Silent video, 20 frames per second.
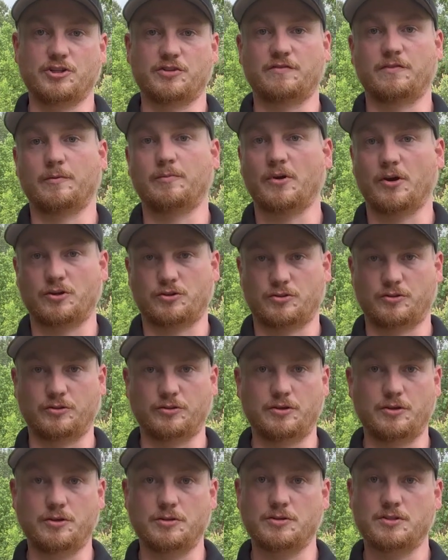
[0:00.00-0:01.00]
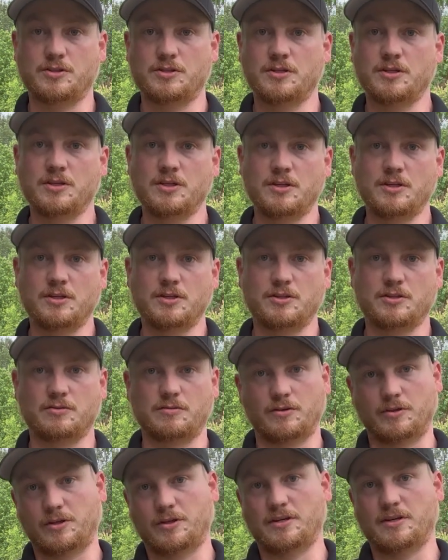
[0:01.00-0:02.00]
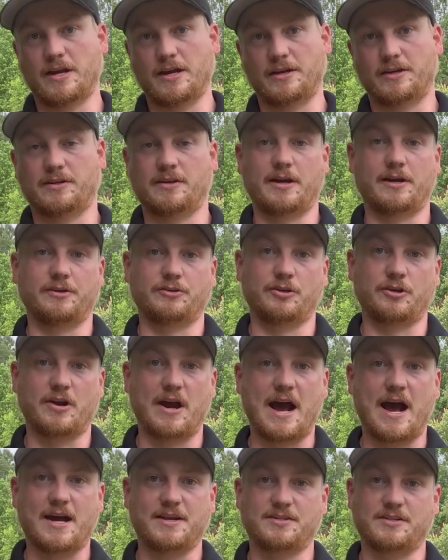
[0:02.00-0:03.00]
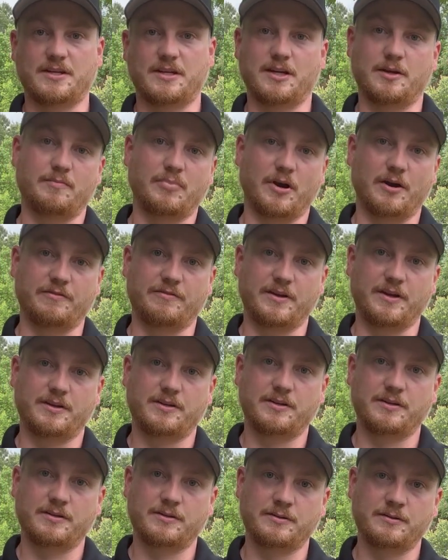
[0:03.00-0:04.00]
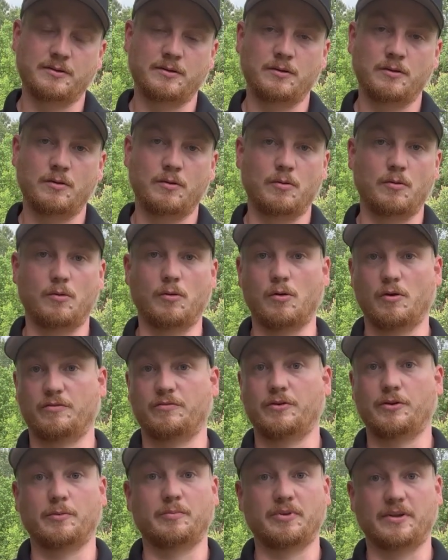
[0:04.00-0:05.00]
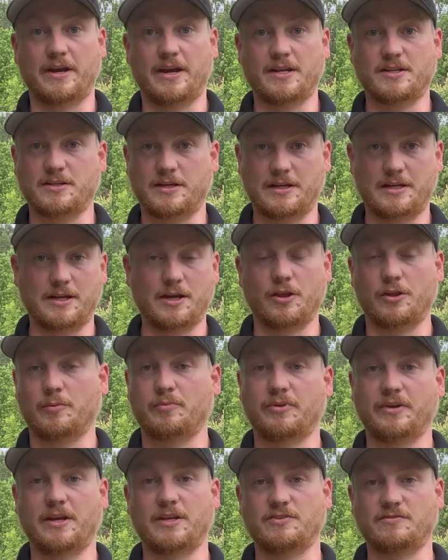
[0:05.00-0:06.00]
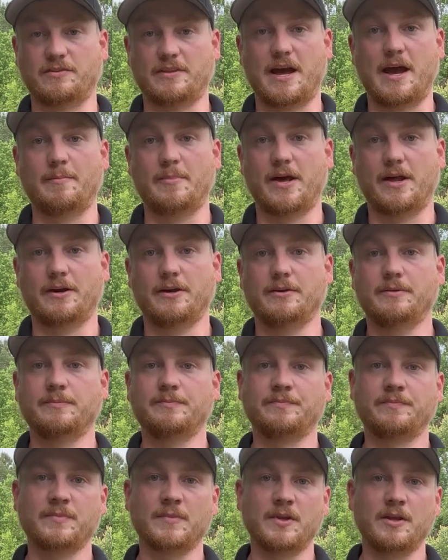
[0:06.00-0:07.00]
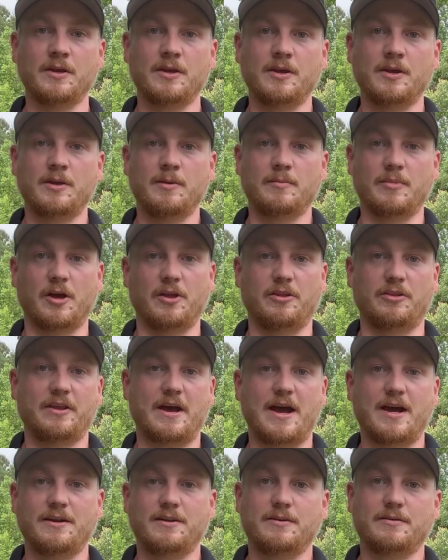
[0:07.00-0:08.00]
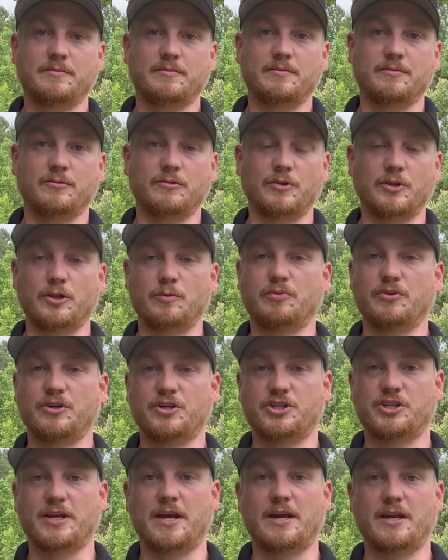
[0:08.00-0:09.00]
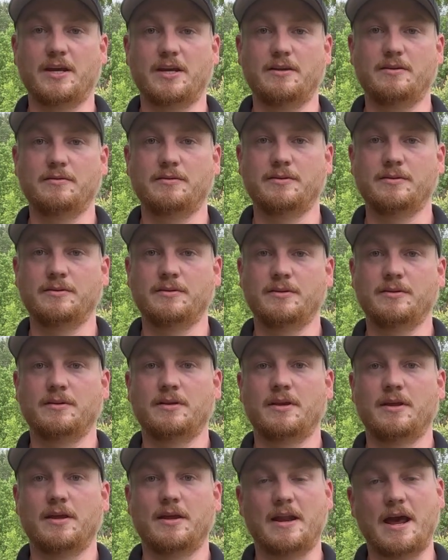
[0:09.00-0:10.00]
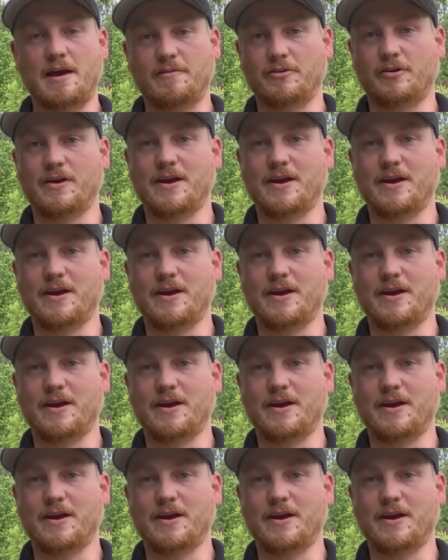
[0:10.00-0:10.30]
just for personal use, to really nail it down your grass to get it perfect, or for your plant, any other plants for that matter. Other than that, really appreciate it, and have a